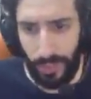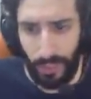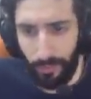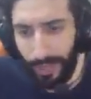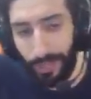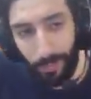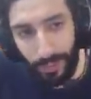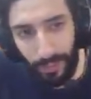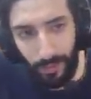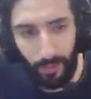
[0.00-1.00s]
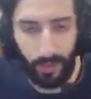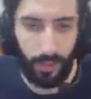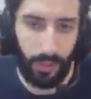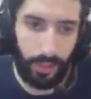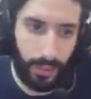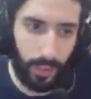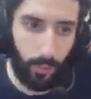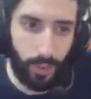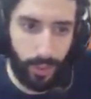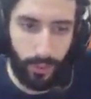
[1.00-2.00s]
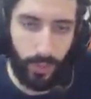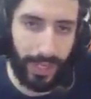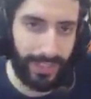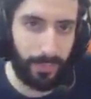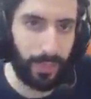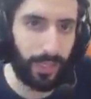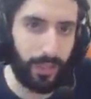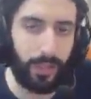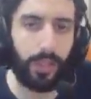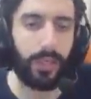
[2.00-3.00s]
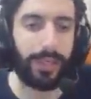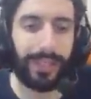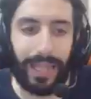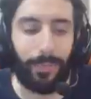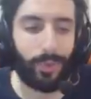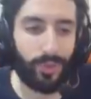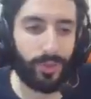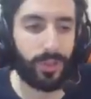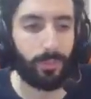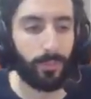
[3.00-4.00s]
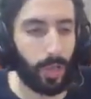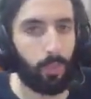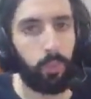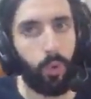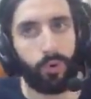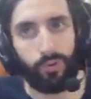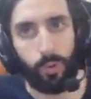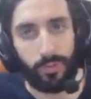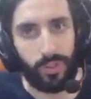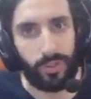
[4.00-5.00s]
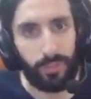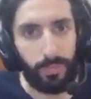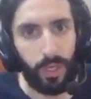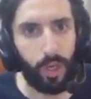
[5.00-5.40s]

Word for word: In my opinion, the, uh, Guild Wars 2 has a better glamour system, a wardrobe system,